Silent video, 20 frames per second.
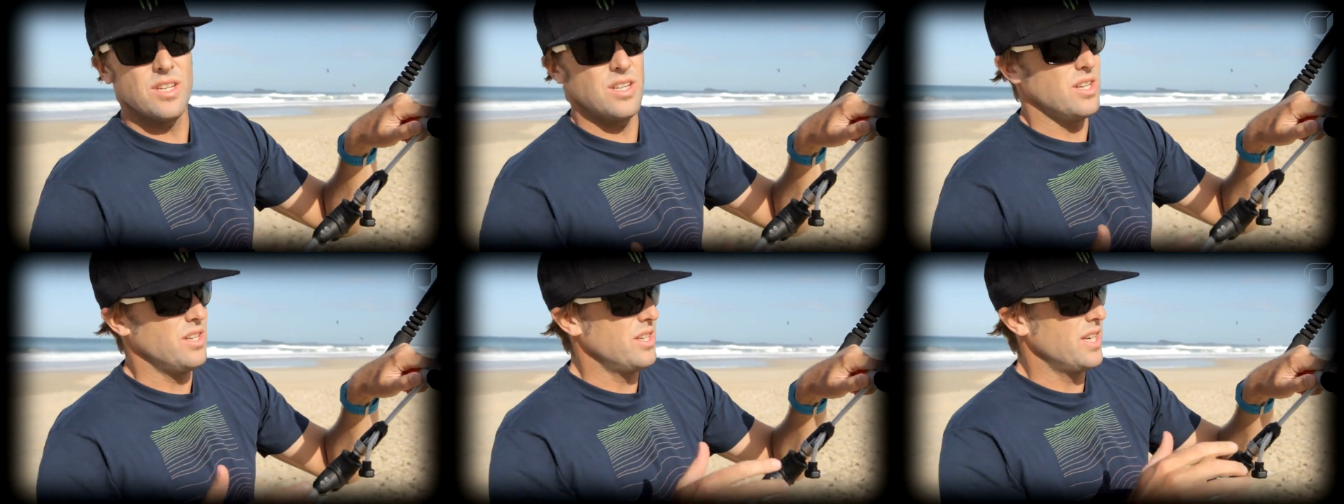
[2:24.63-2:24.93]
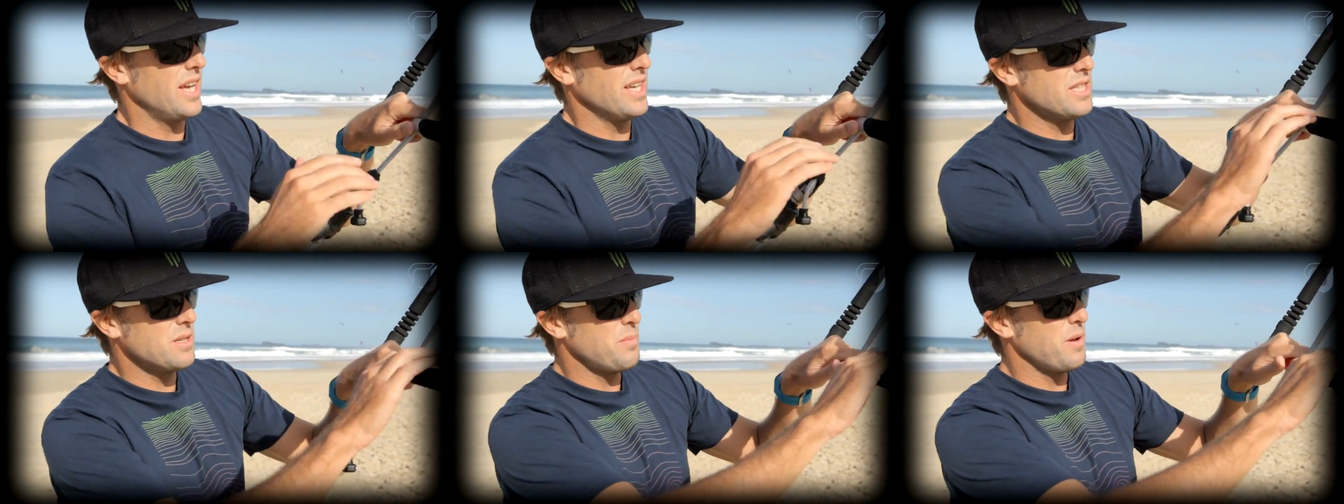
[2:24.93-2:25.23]
you
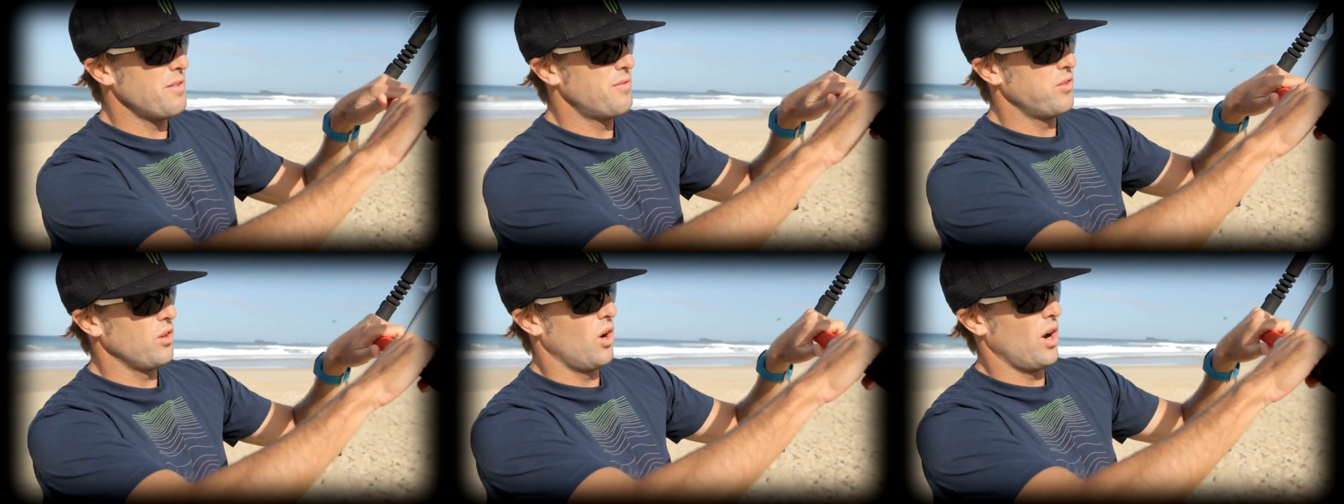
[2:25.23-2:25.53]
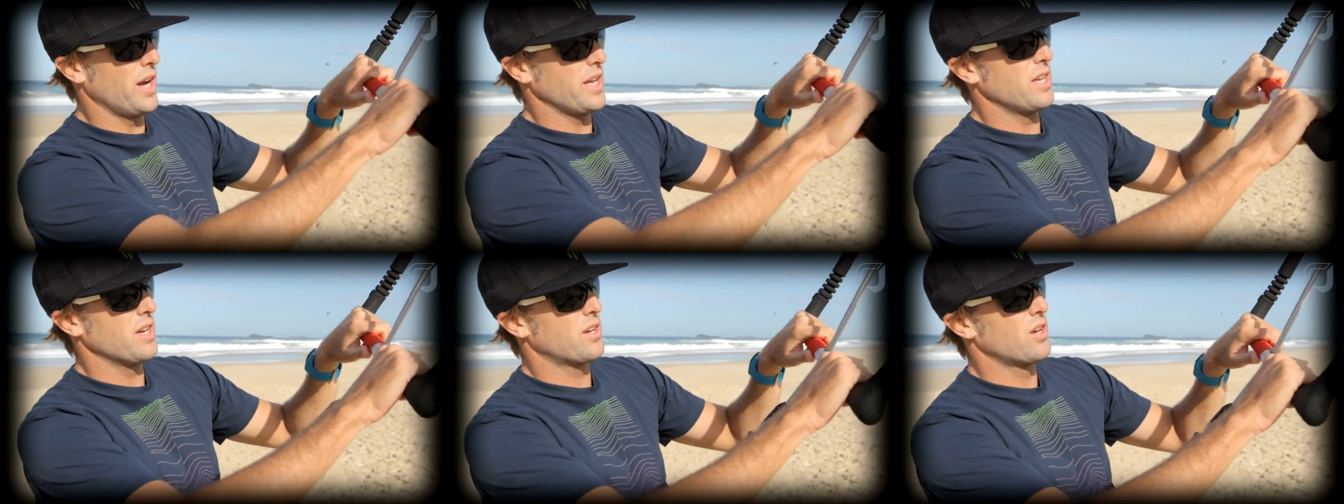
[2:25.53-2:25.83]
need to be
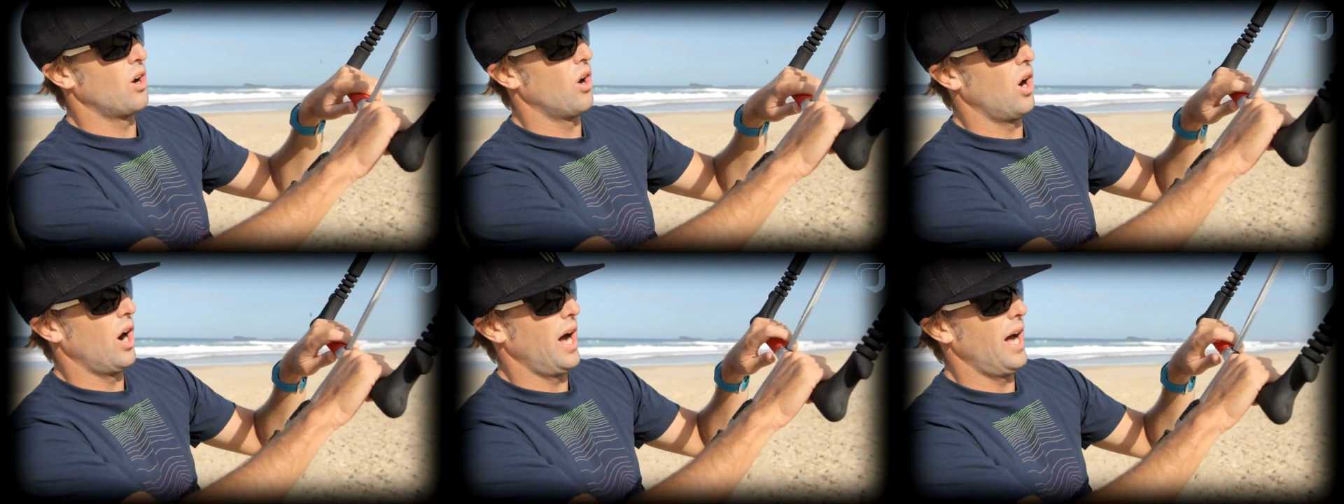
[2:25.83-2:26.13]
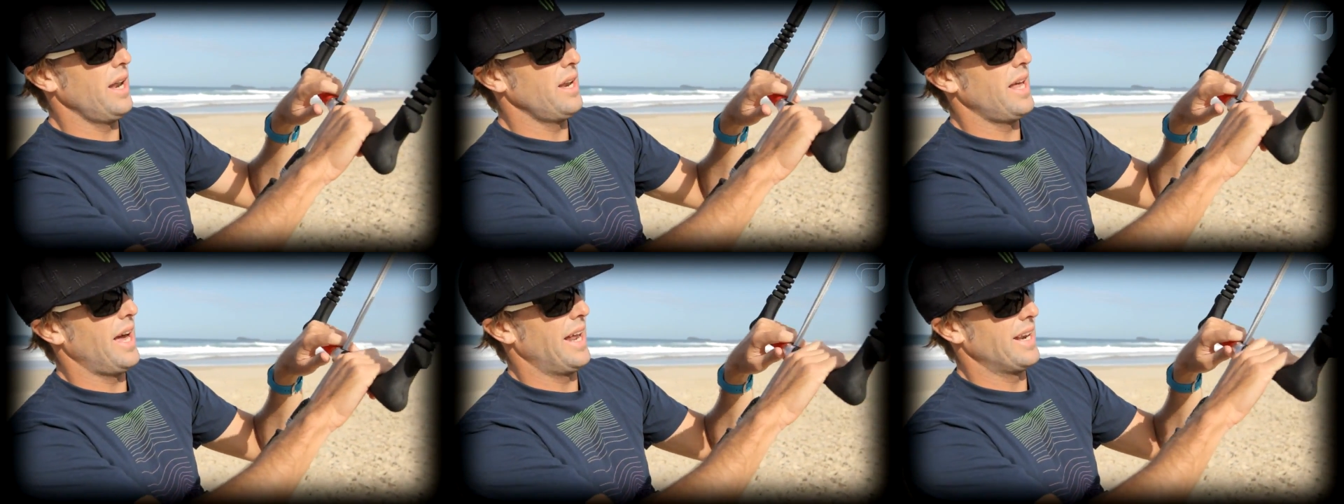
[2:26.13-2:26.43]
flying your
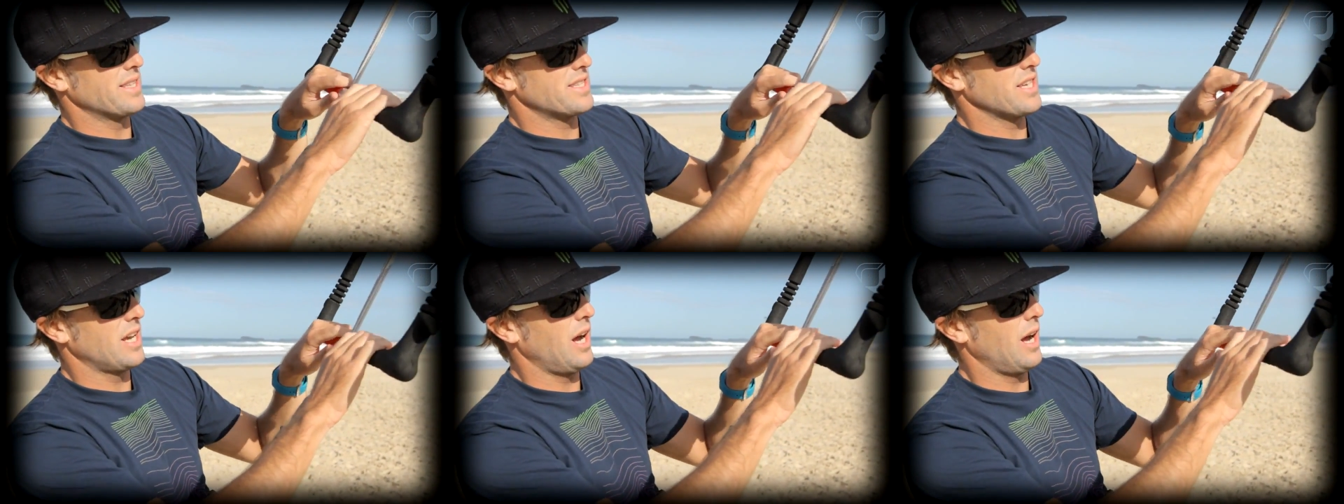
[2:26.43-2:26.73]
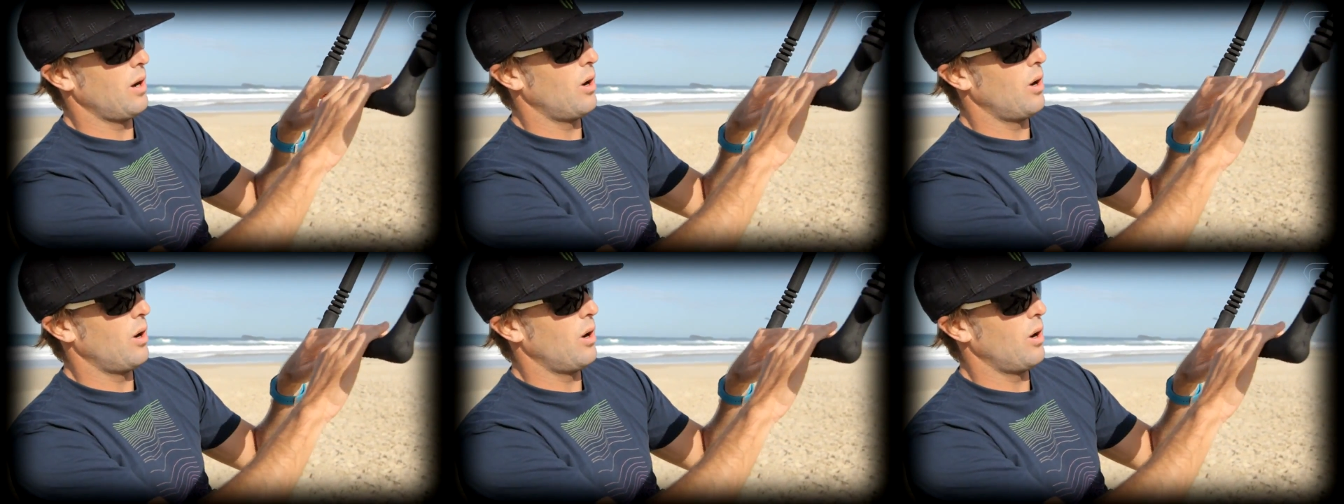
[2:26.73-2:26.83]
kite at its